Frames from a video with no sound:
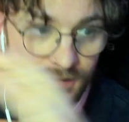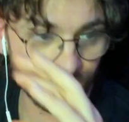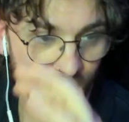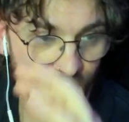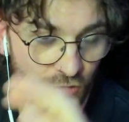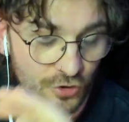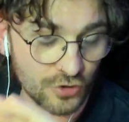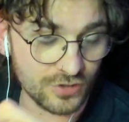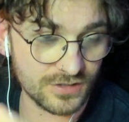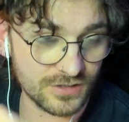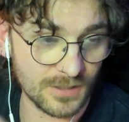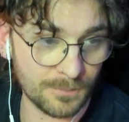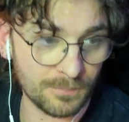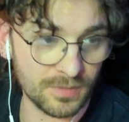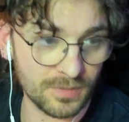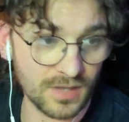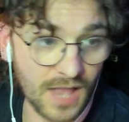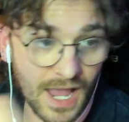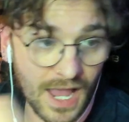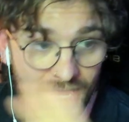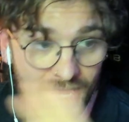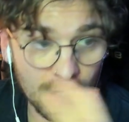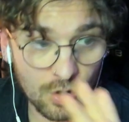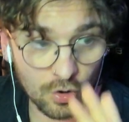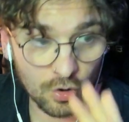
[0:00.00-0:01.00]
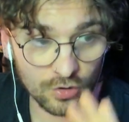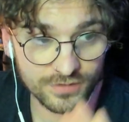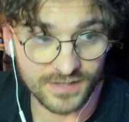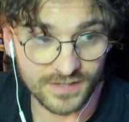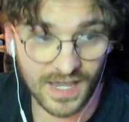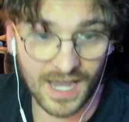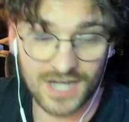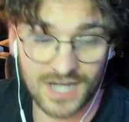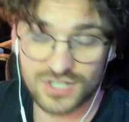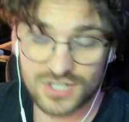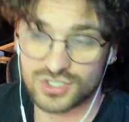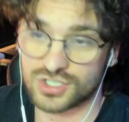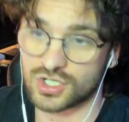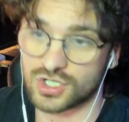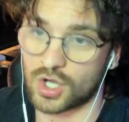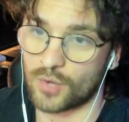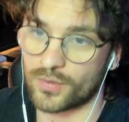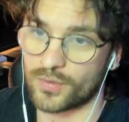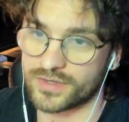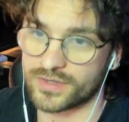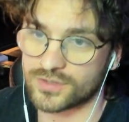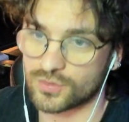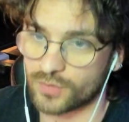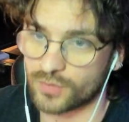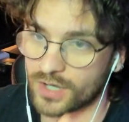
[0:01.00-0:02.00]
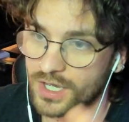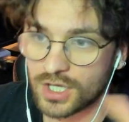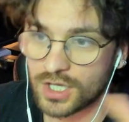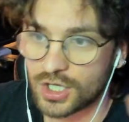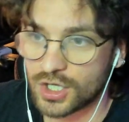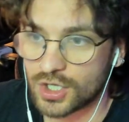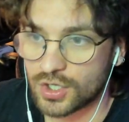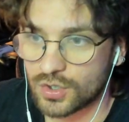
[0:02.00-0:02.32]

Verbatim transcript: for it to play or to actually go into it